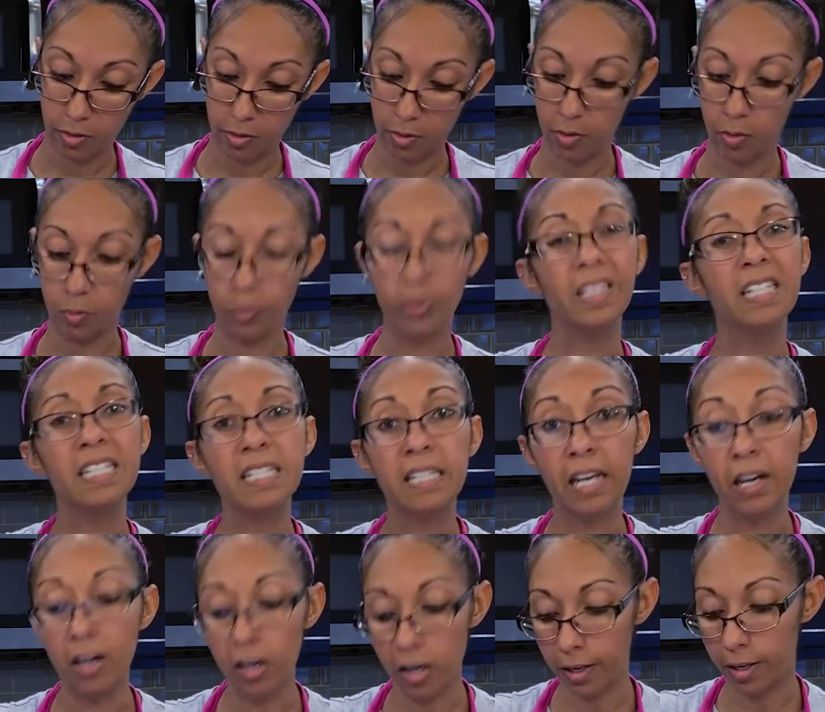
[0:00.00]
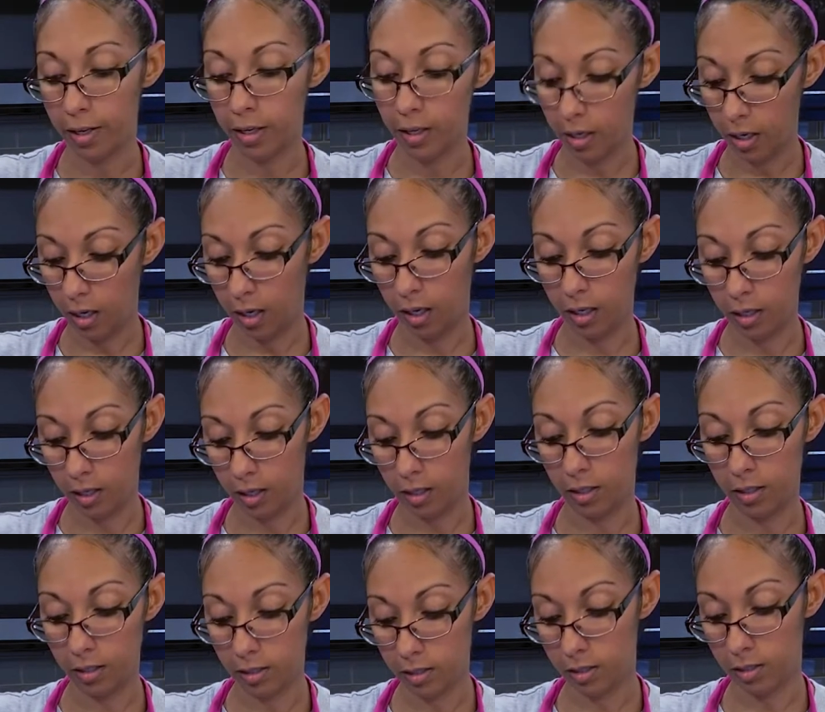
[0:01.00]
really scary, and
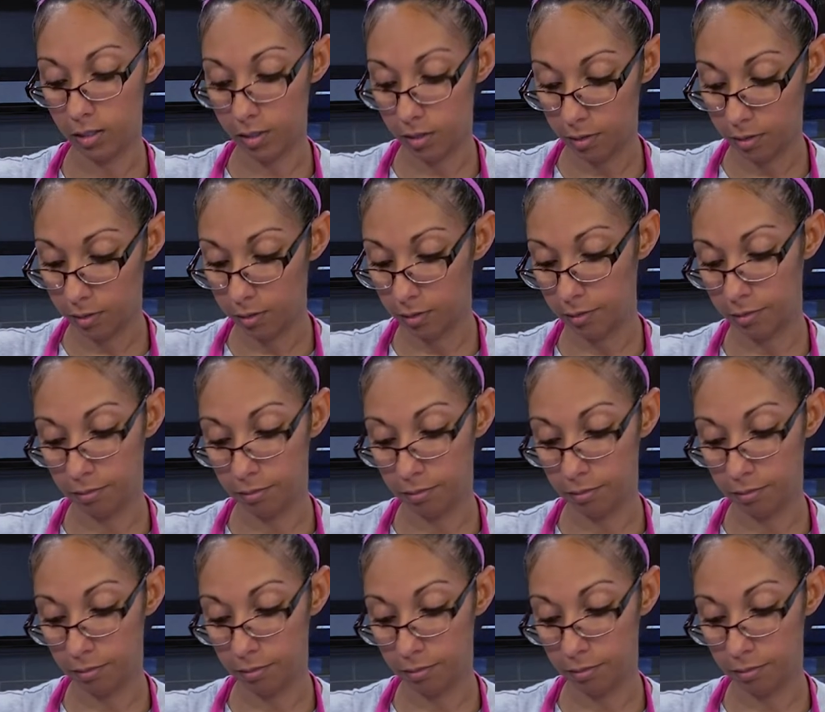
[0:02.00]
it's